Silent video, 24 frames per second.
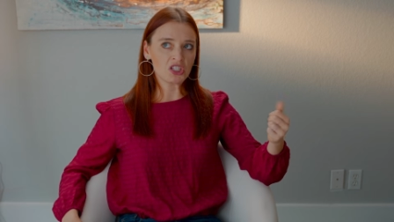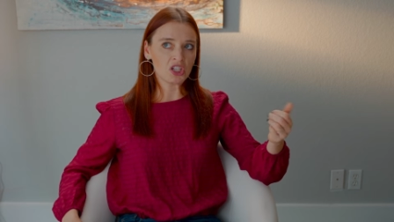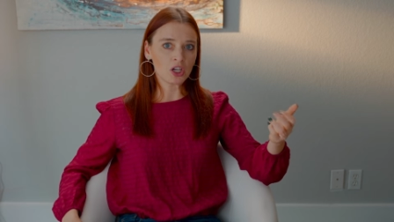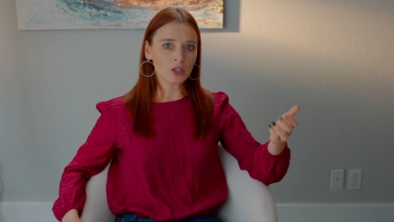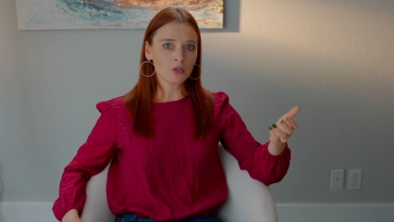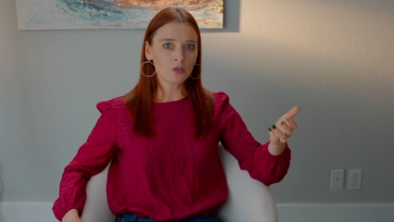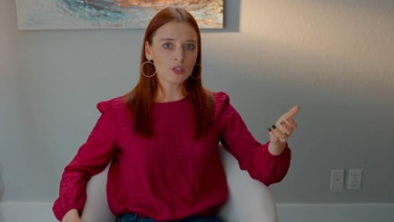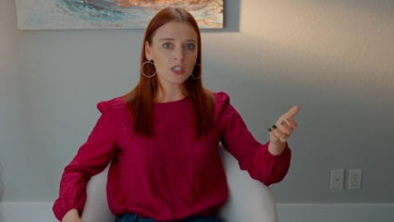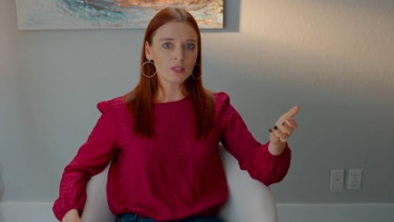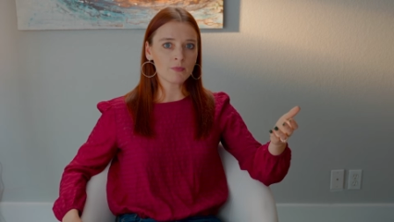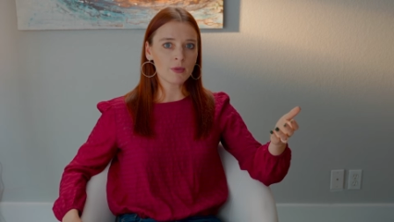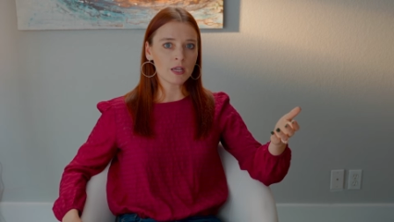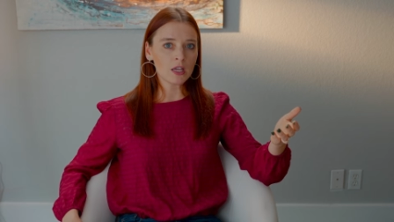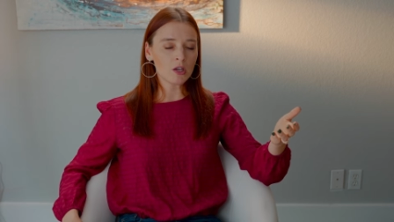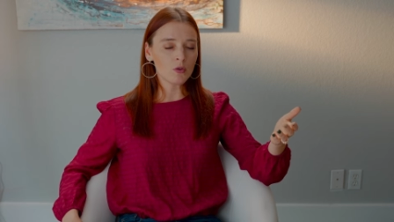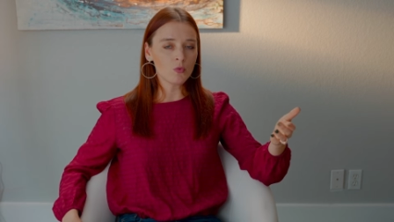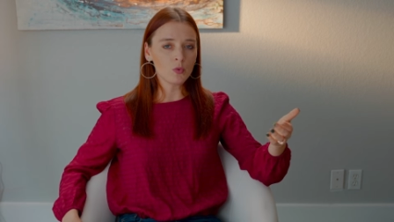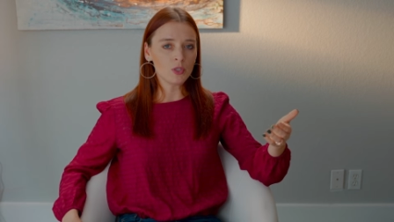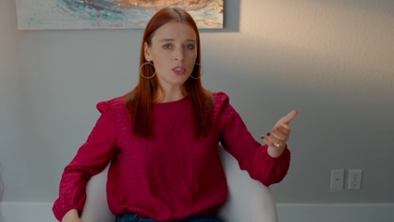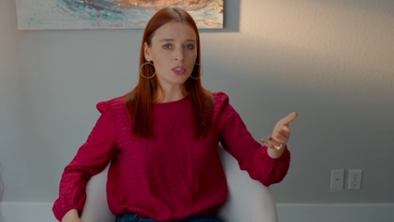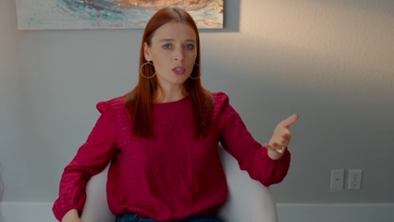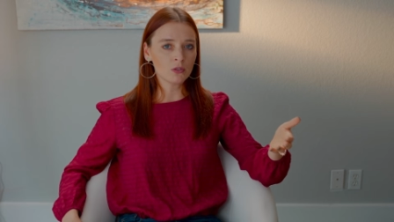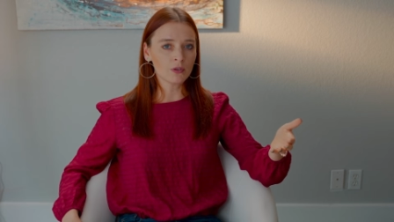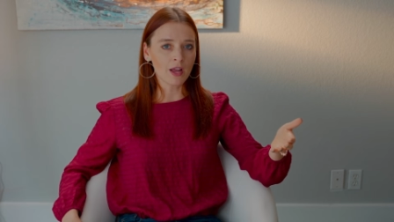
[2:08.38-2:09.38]
generally speaking,
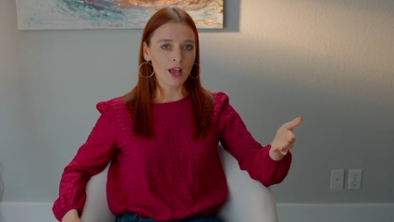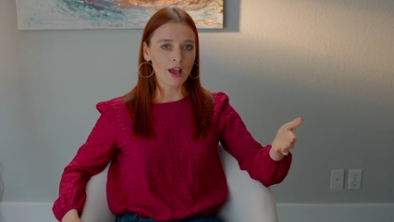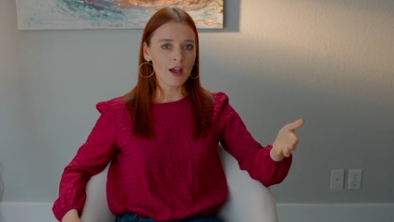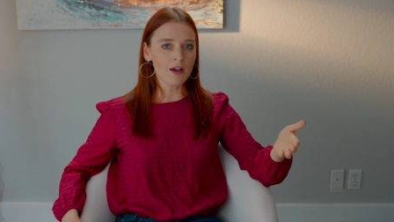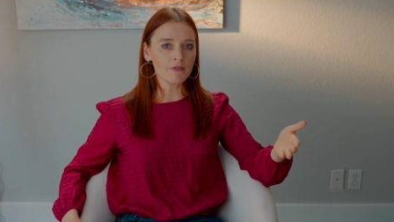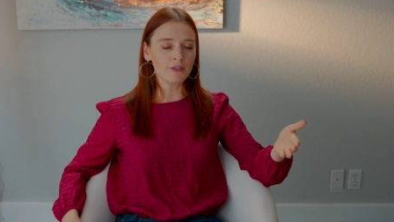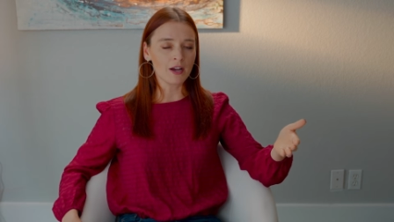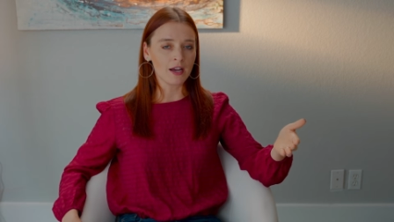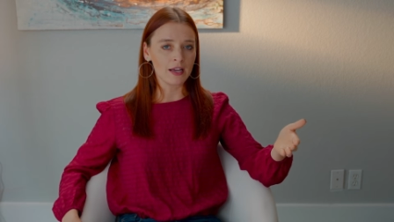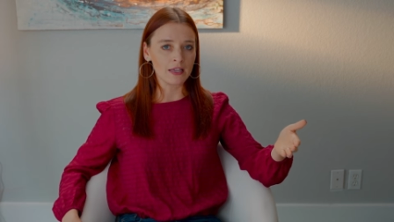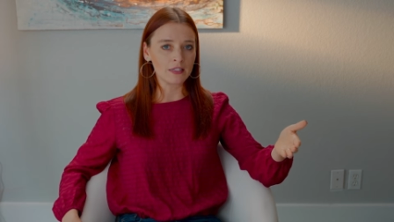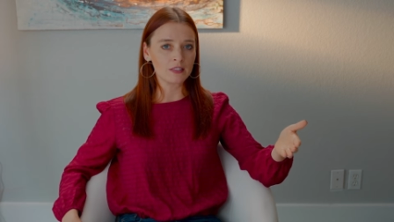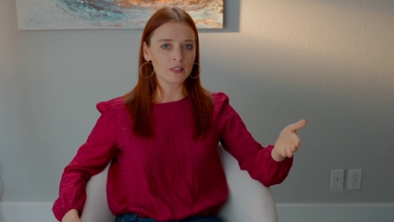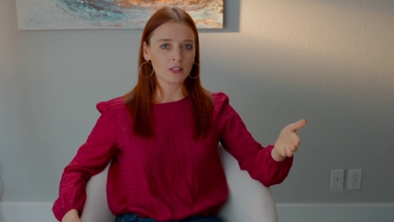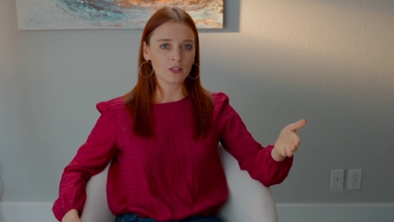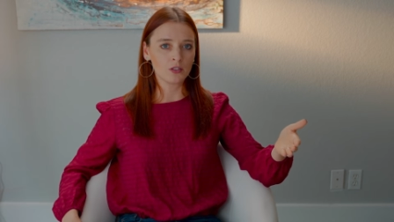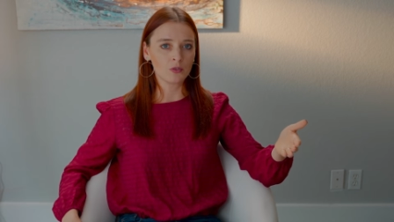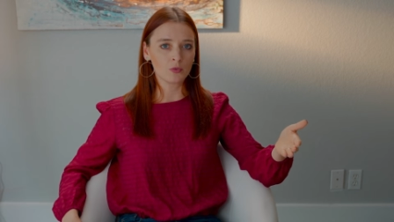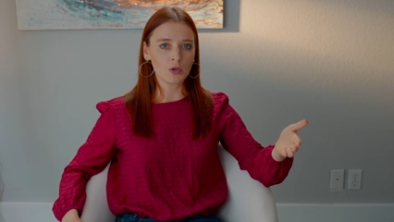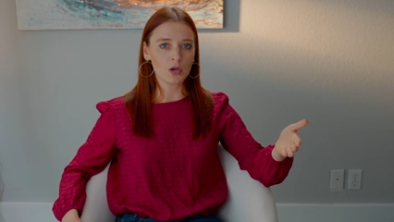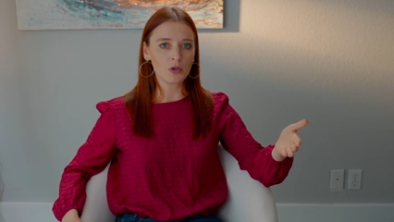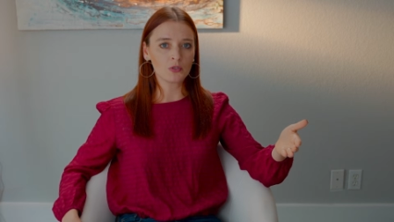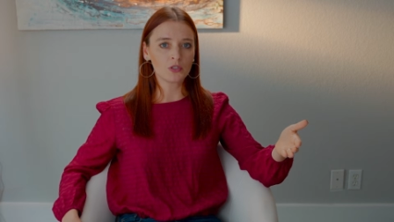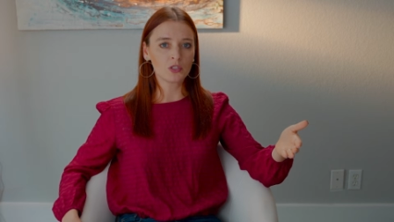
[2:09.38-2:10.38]
we don't have ice on the
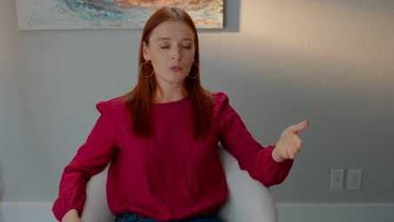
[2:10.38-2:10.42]
road,